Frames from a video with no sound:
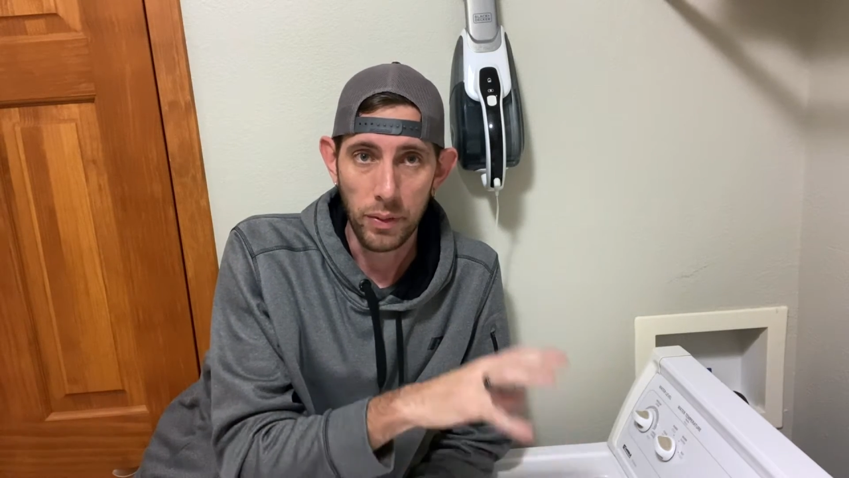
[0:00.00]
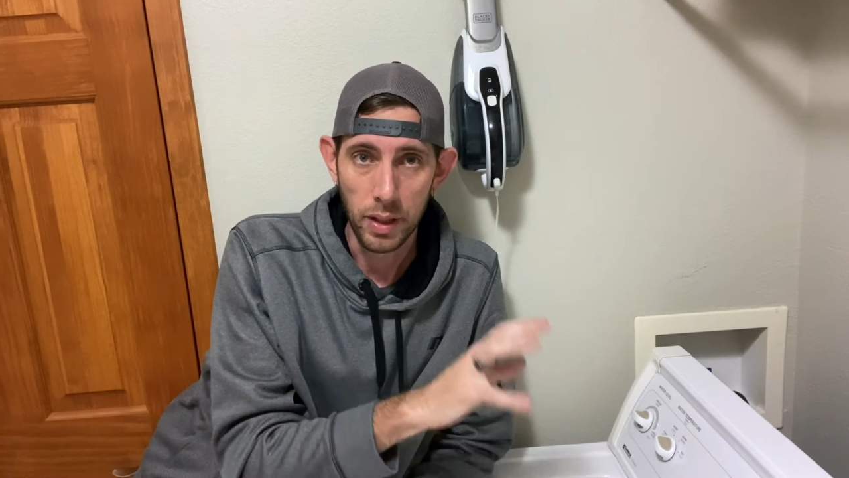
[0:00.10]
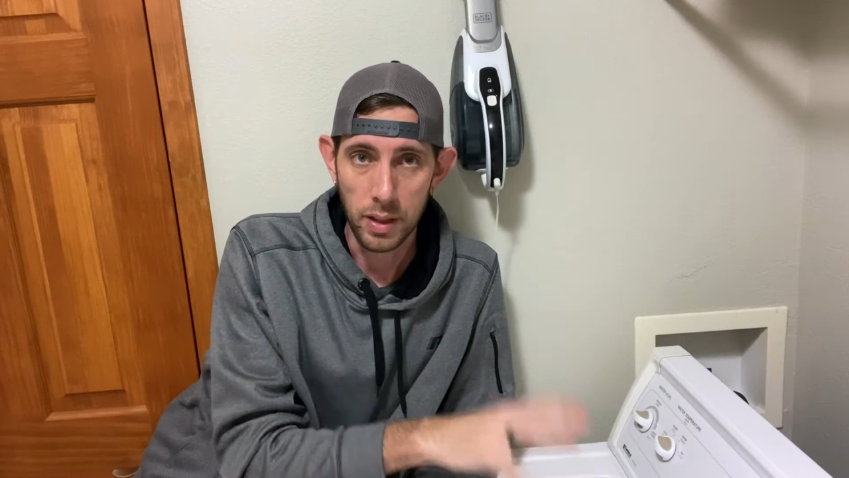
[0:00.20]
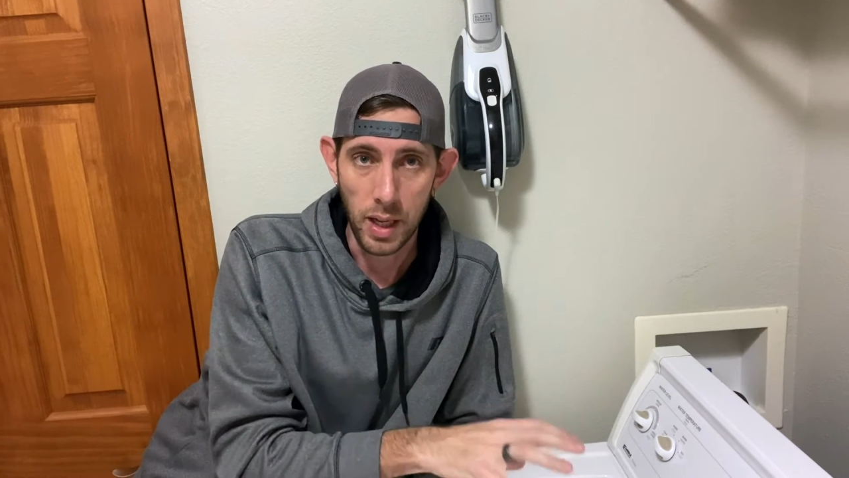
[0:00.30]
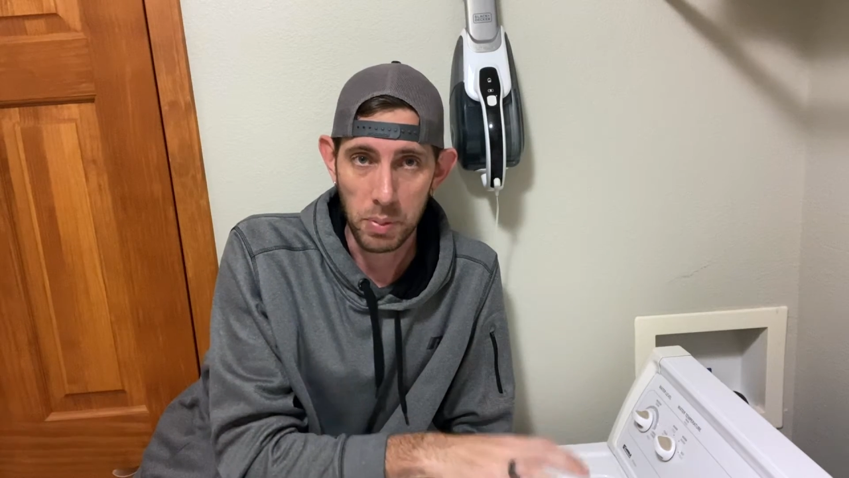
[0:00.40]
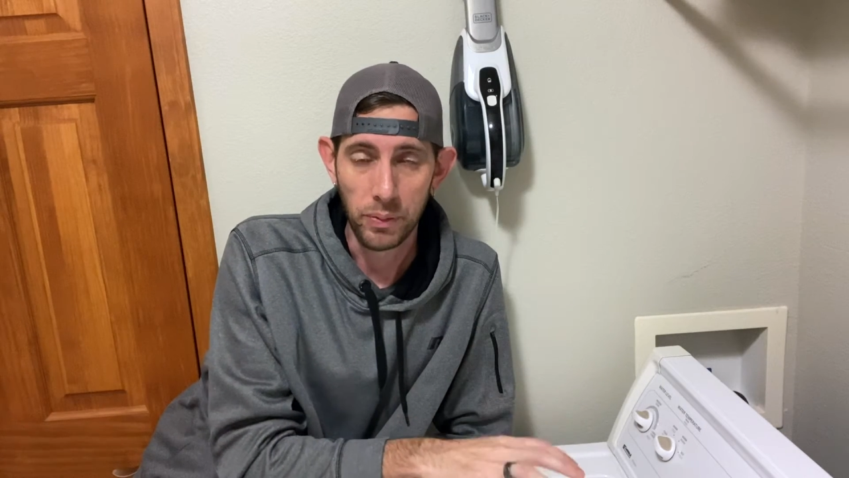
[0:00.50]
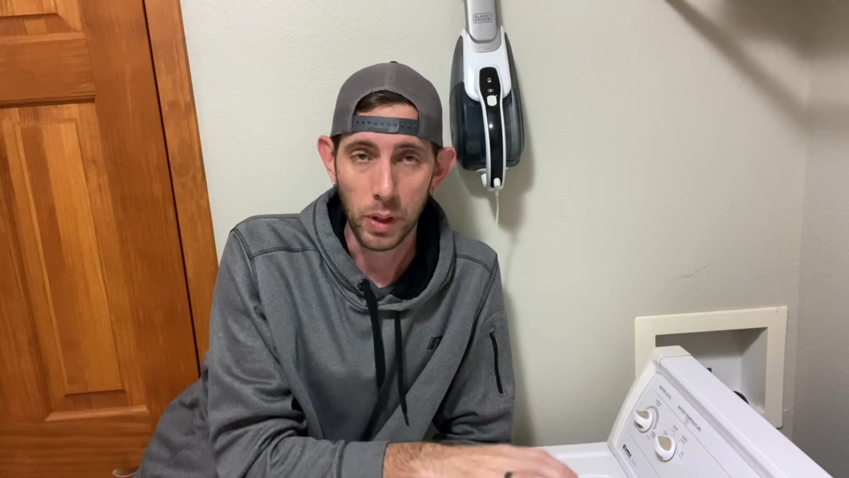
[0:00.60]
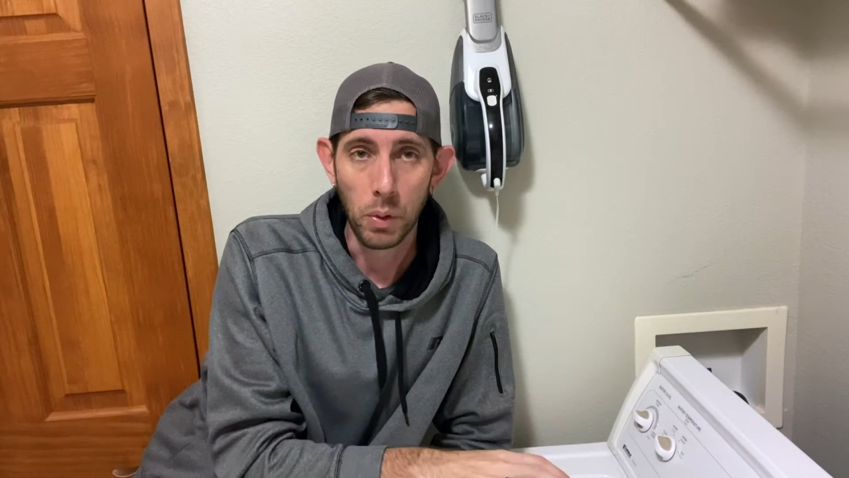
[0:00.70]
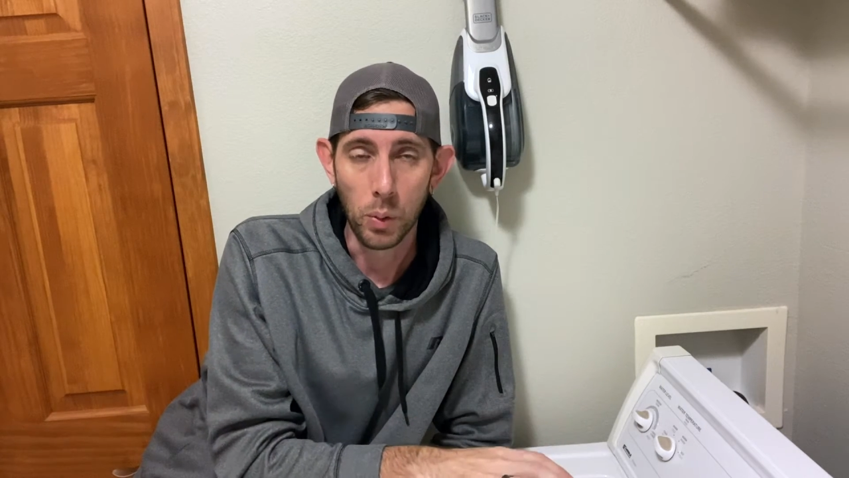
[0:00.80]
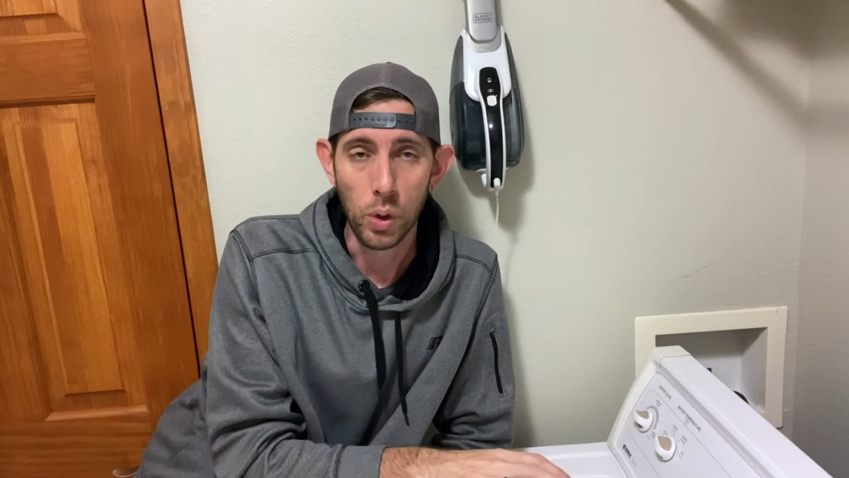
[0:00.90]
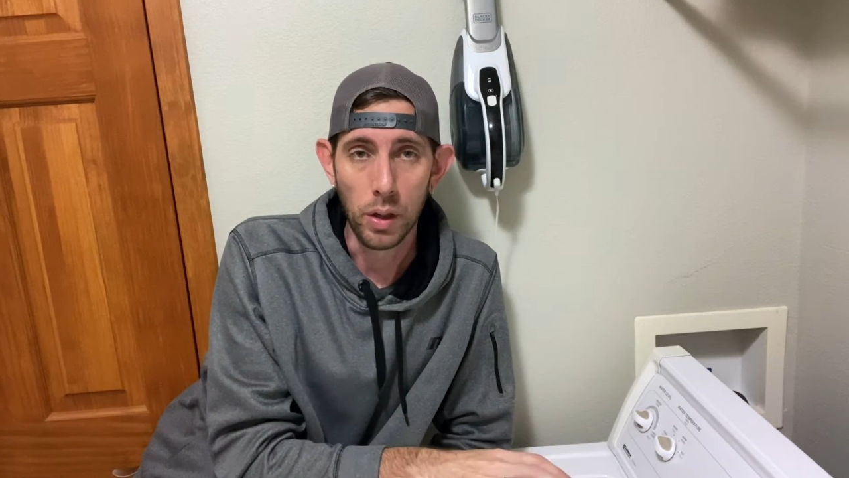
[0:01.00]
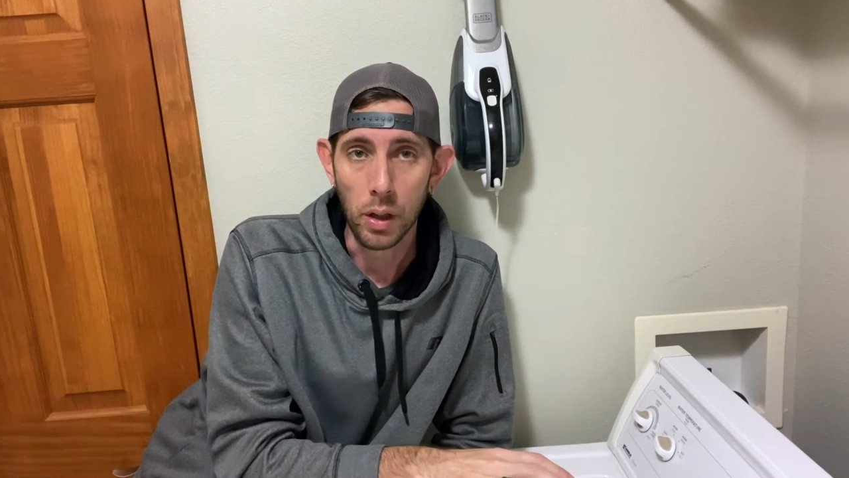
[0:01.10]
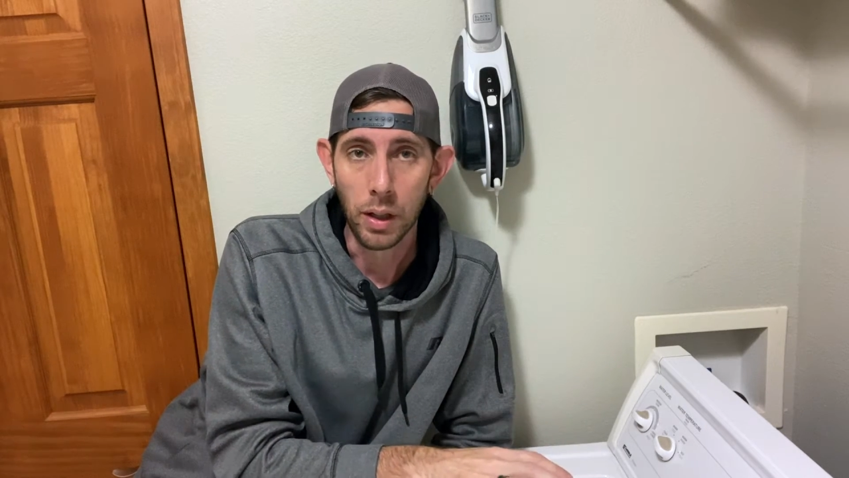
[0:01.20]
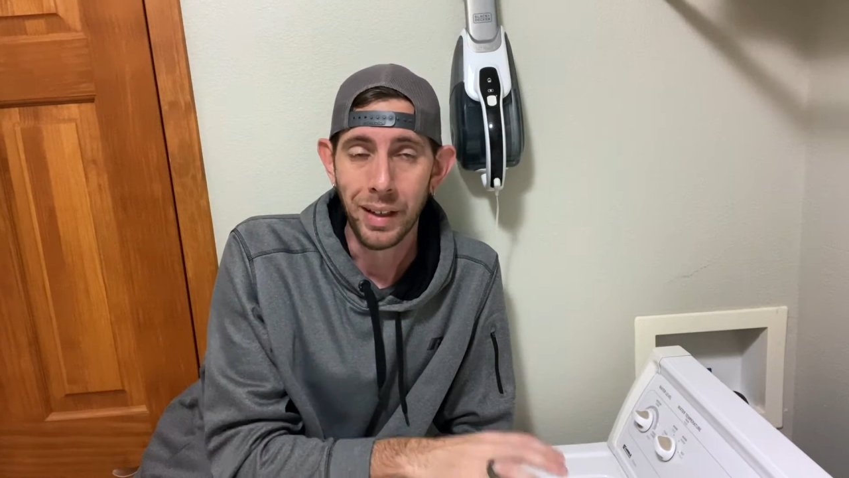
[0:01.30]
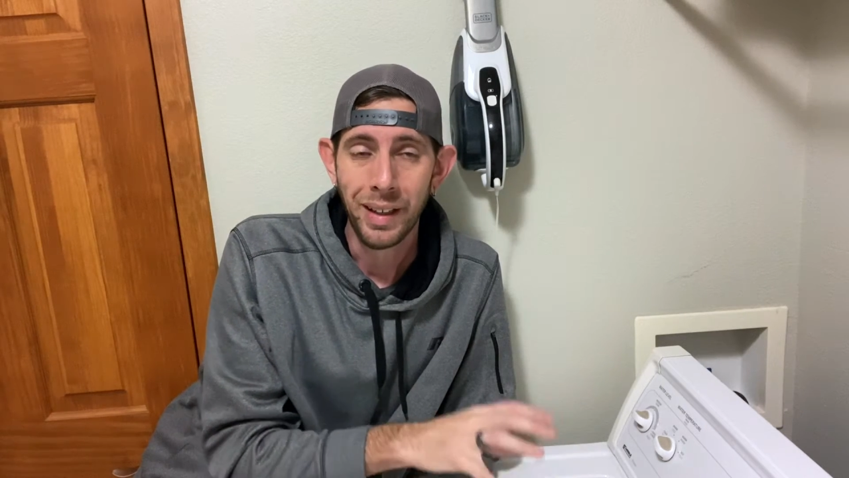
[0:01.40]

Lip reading: and stops flowing water,